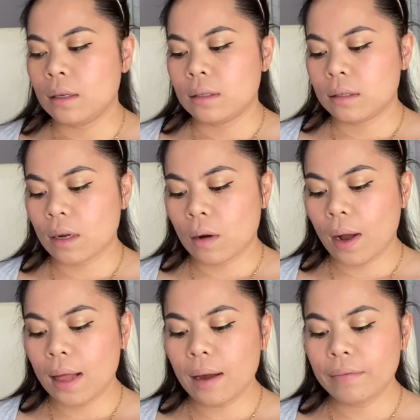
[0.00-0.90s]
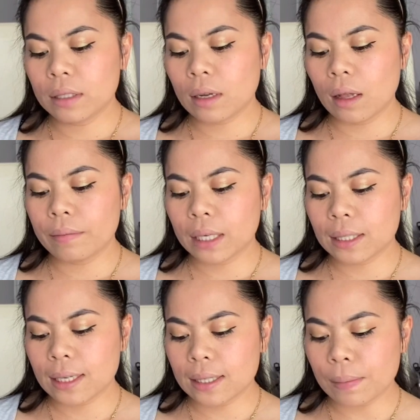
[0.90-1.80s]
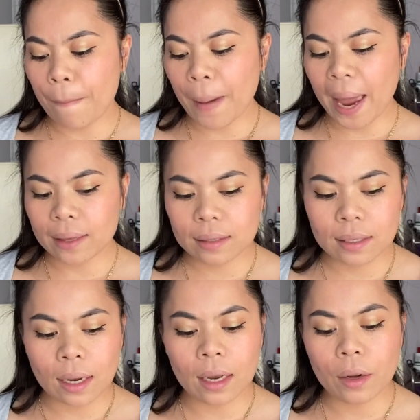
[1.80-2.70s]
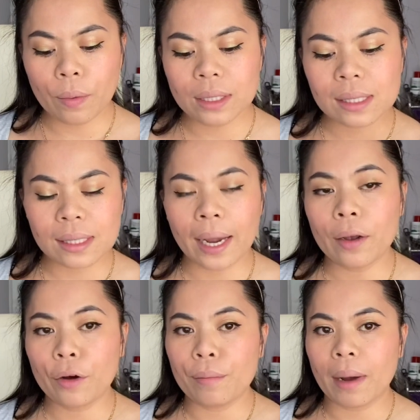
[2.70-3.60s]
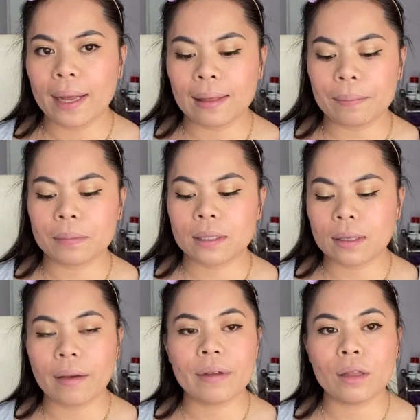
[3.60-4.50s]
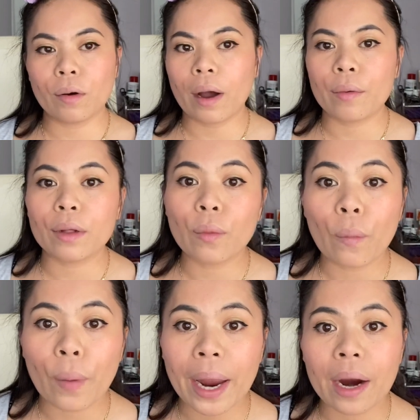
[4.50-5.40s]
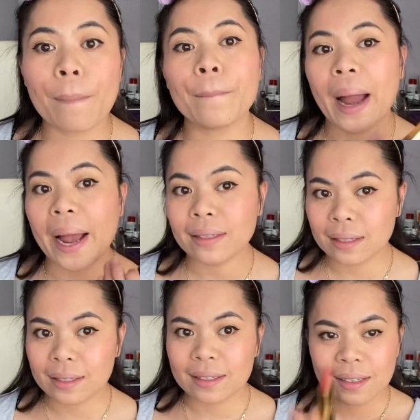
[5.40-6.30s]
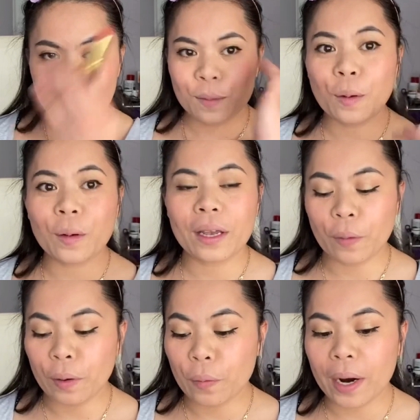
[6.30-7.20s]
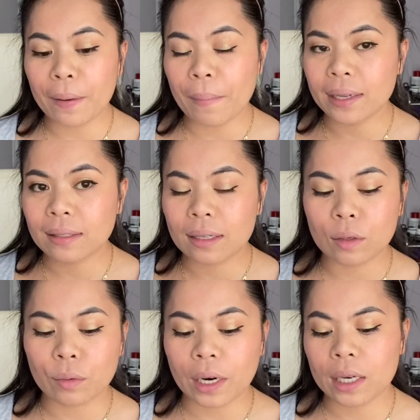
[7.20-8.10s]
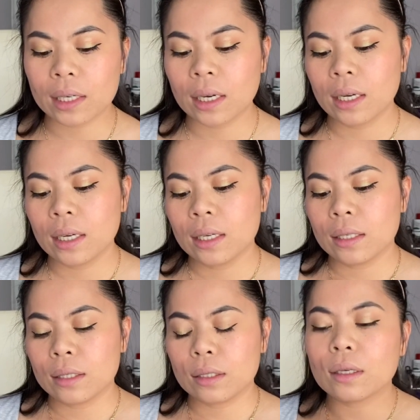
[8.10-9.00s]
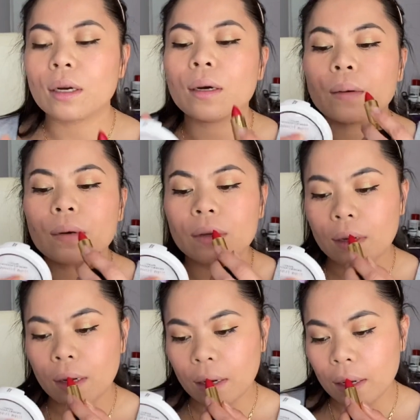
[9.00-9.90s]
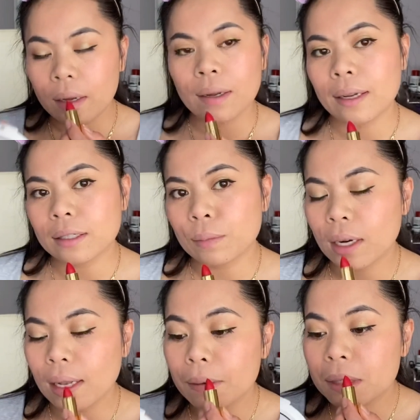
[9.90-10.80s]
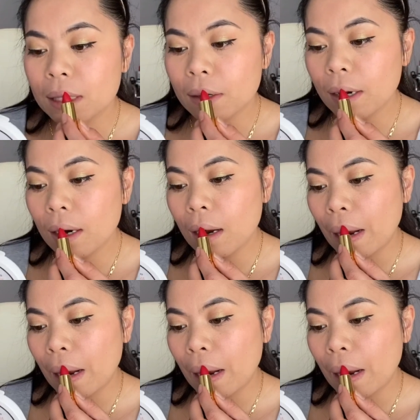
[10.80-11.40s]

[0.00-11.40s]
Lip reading: So I love this color because it's matte and it will stay on my lips even though I will wear mask. We wear mask at work. So let's put a lipstick on.